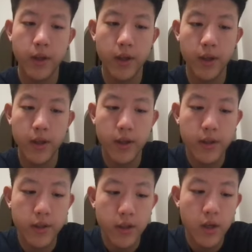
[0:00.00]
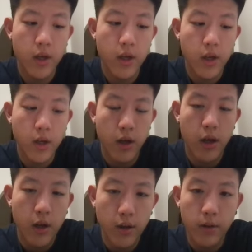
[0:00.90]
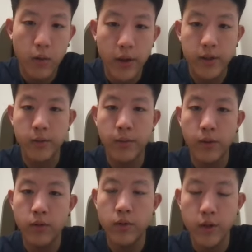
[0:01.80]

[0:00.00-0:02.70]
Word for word: is uh, quite simple.